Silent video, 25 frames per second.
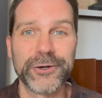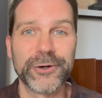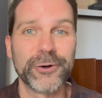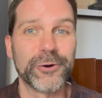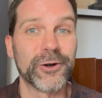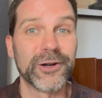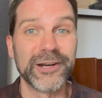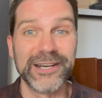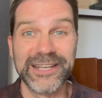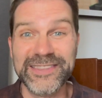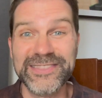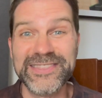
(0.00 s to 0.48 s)

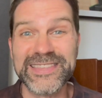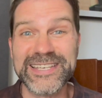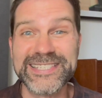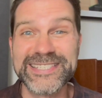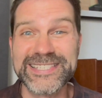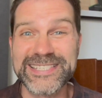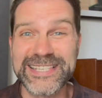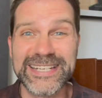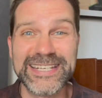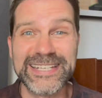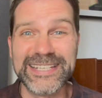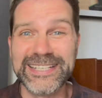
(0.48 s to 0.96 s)
or in the
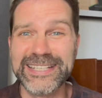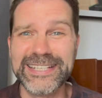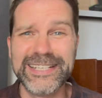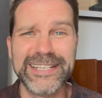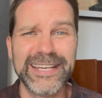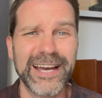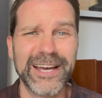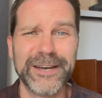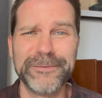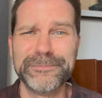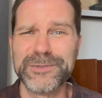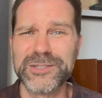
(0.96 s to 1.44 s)
city
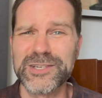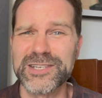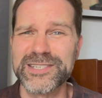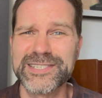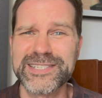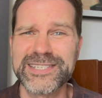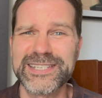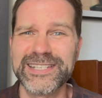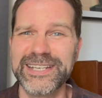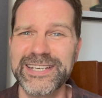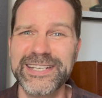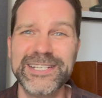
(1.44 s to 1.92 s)
um,
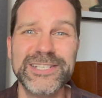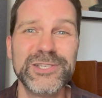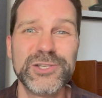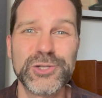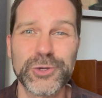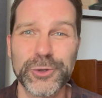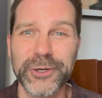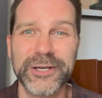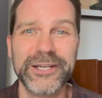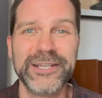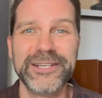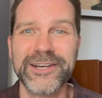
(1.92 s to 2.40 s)
just
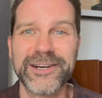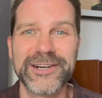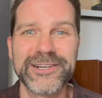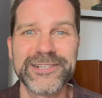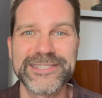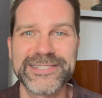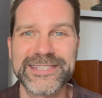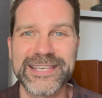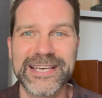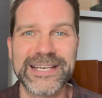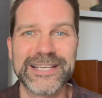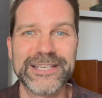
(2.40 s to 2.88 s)
enjoying
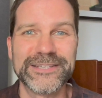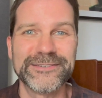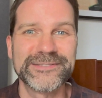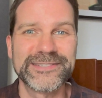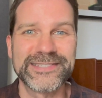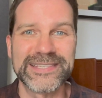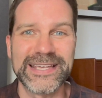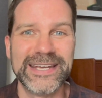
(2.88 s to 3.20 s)
ourselves.